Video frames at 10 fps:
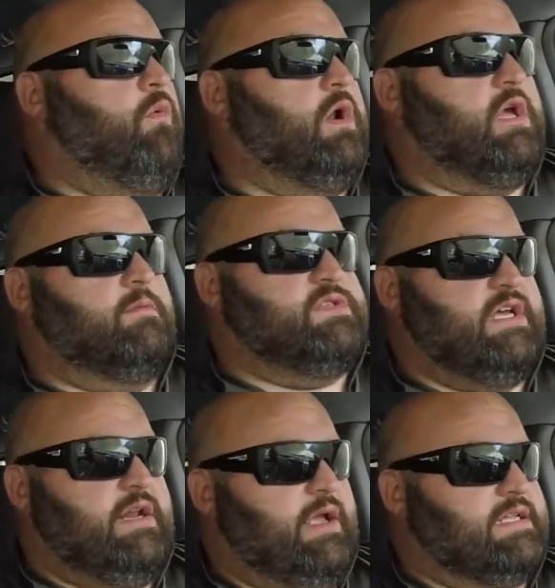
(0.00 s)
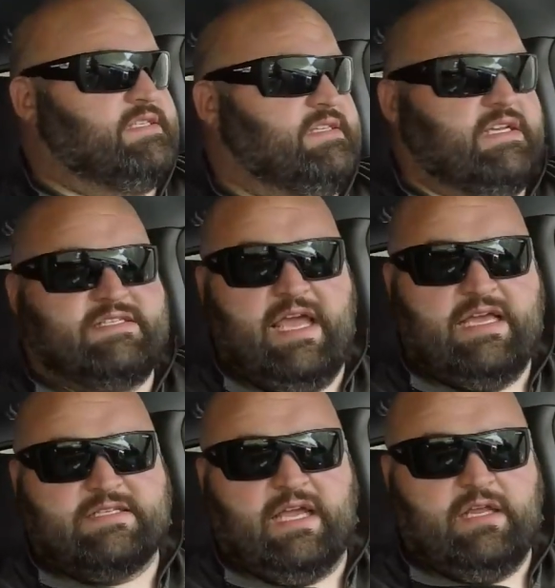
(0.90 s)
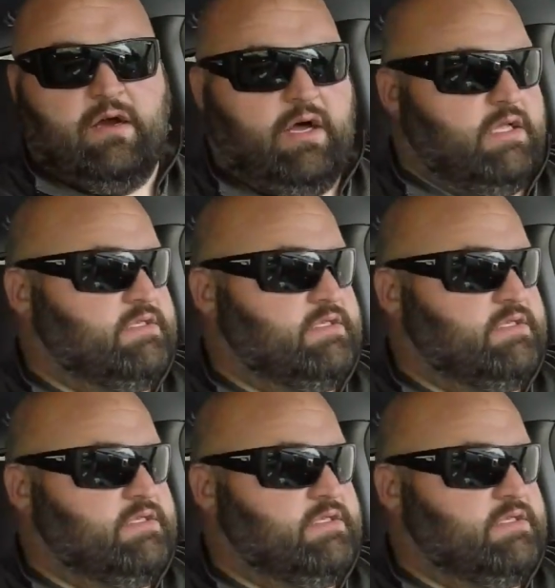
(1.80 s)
comes in. I got 6 days I can hunt,